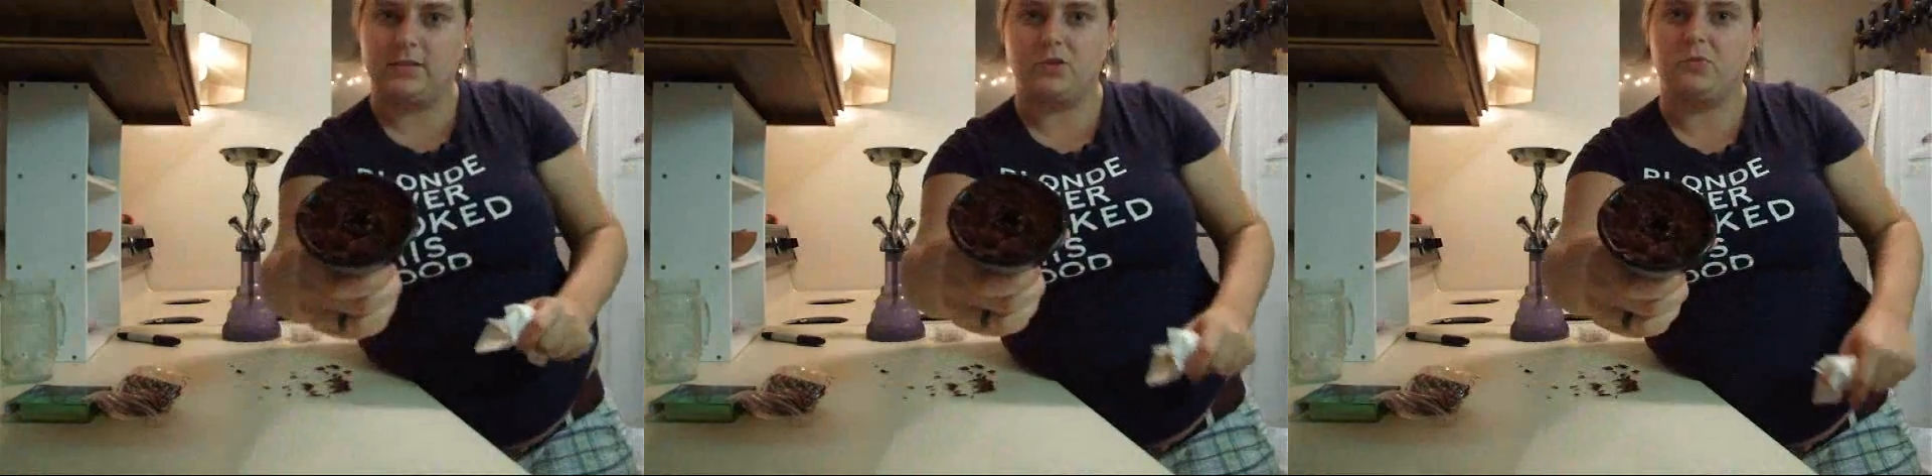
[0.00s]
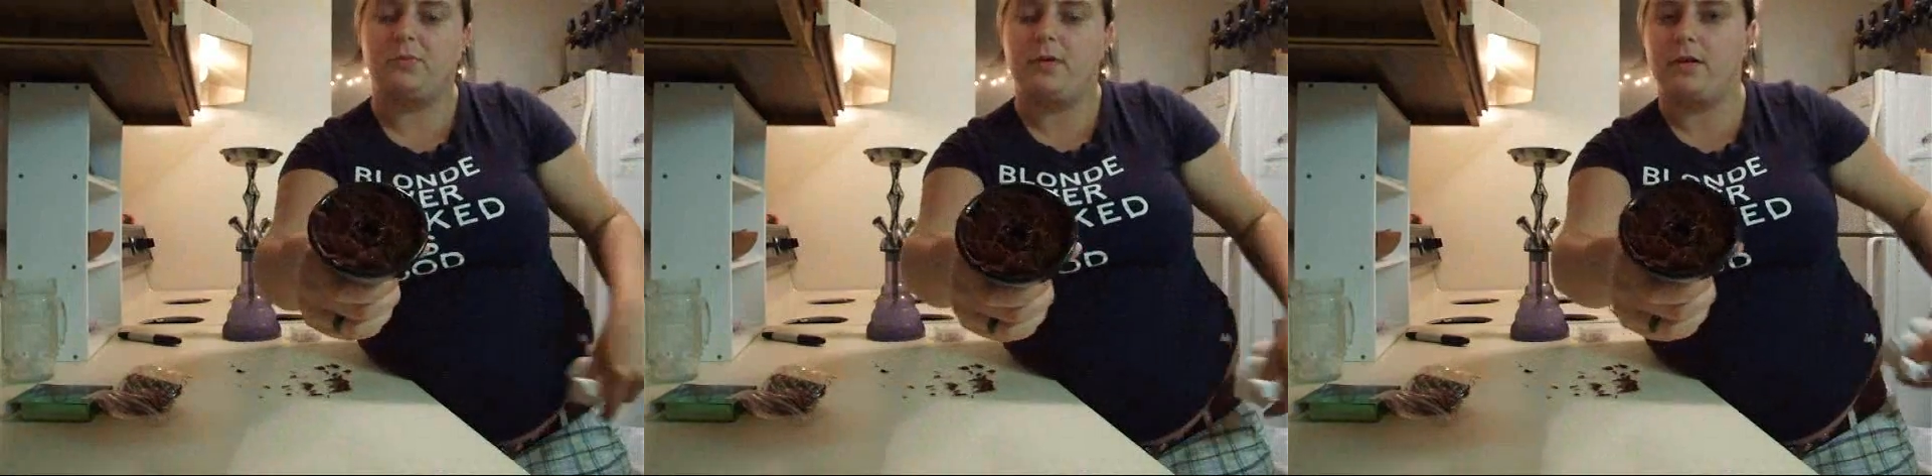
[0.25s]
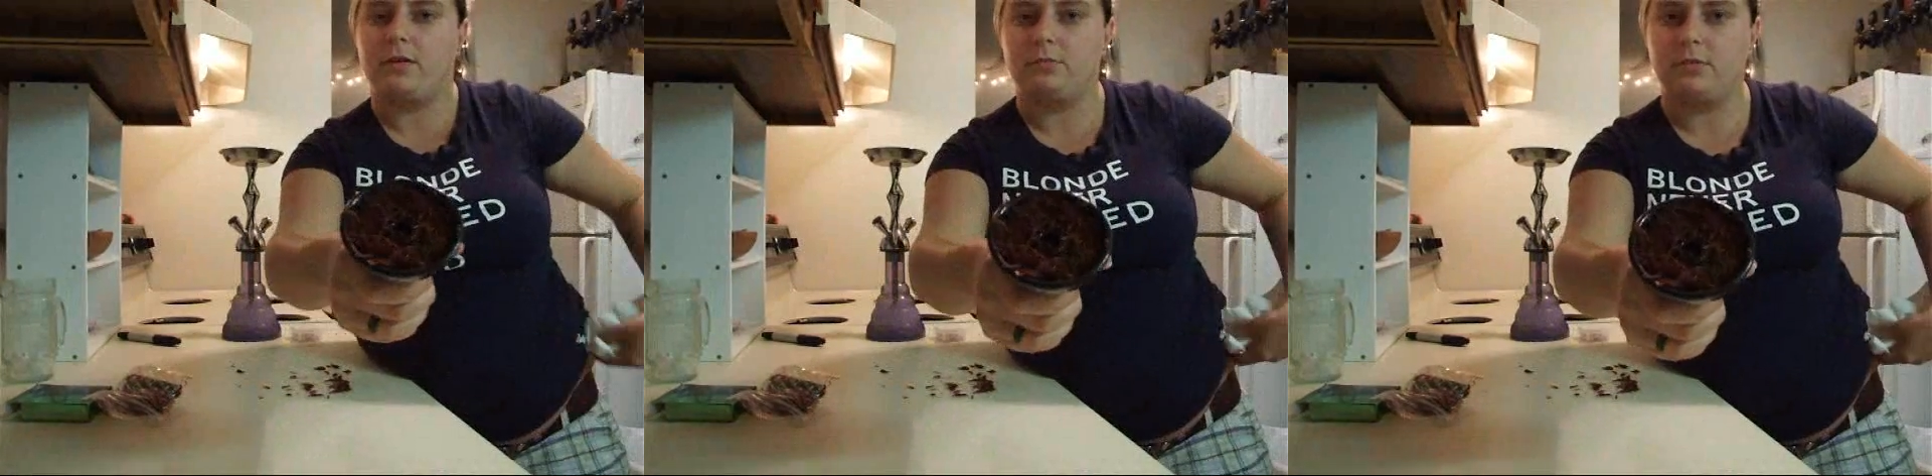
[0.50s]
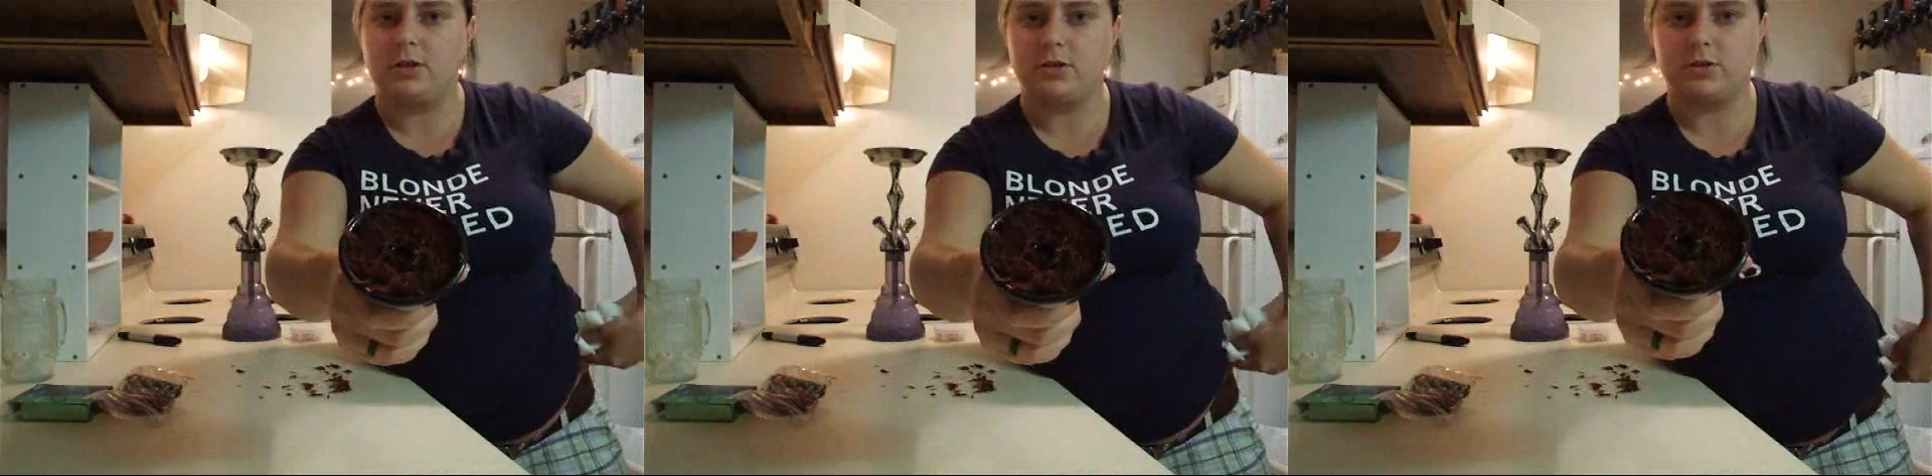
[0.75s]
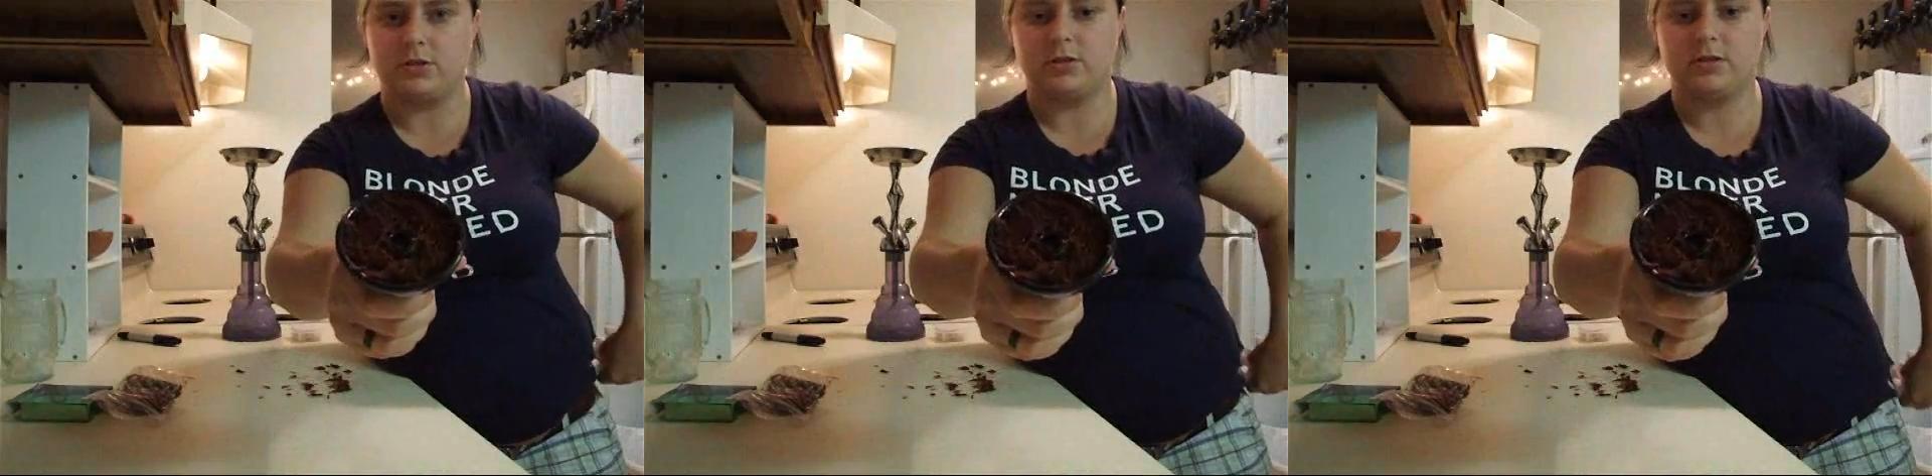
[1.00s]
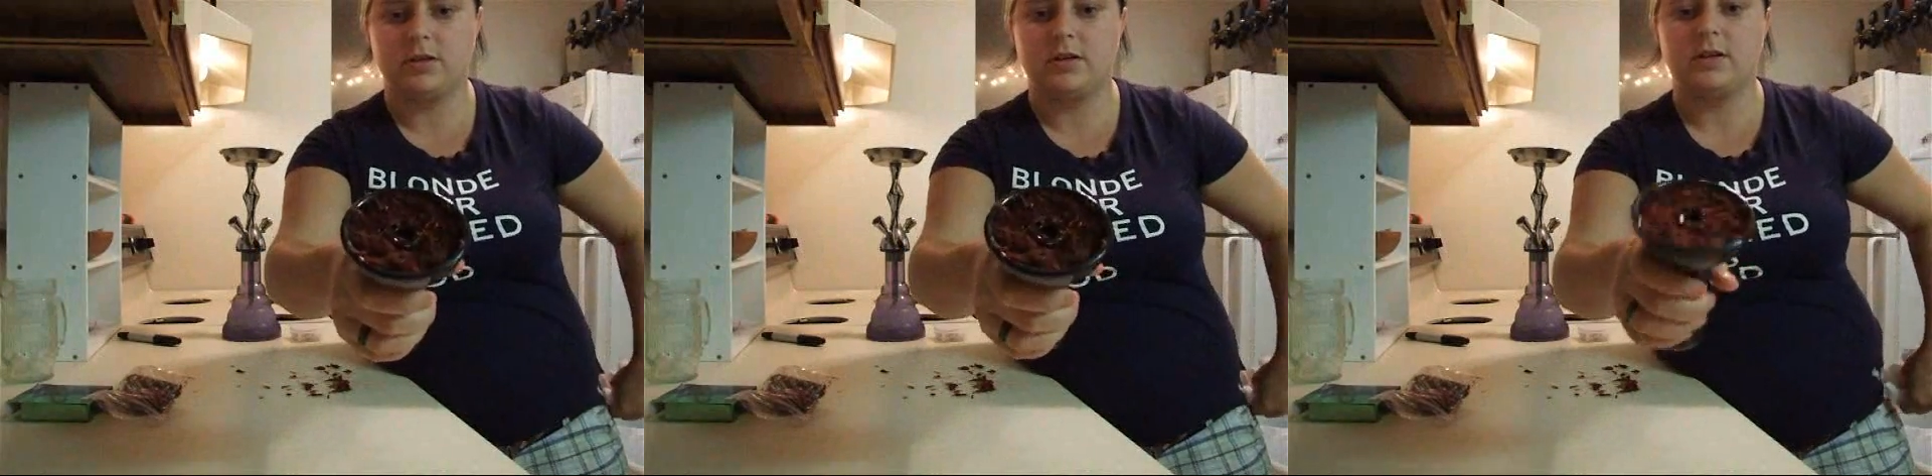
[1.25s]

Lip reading: it a little bit better, I'm not sure.